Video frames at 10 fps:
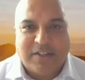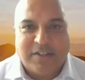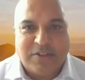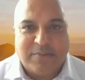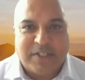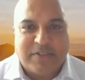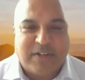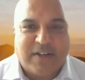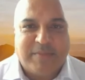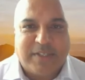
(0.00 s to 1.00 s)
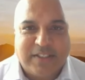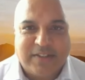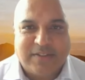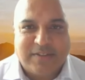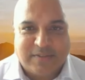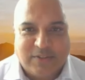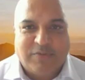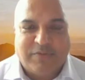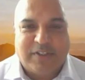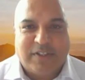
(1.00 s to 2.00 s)
thank you so much for having me.
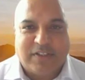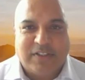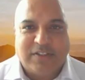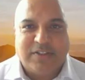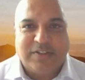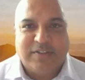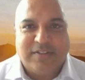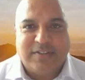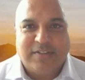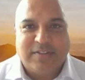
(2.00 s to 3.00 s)
Hopefully talk to you soon.